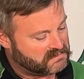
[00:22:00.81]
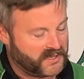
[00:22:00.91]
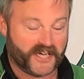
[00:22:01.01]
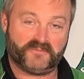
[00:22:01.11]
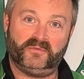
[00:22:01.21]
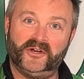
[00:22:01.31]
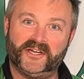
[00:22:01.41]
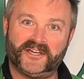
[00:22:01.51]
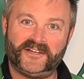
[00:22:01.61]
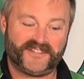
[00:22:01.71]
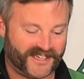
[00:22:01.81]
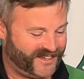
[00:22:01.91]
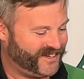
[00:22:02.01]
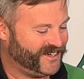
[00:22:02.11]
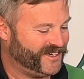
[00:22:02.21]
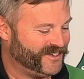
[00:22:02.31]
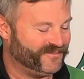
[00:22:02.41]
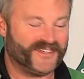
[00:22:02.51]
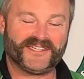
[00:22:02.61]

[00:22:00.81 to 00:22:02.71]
That's pretty good. This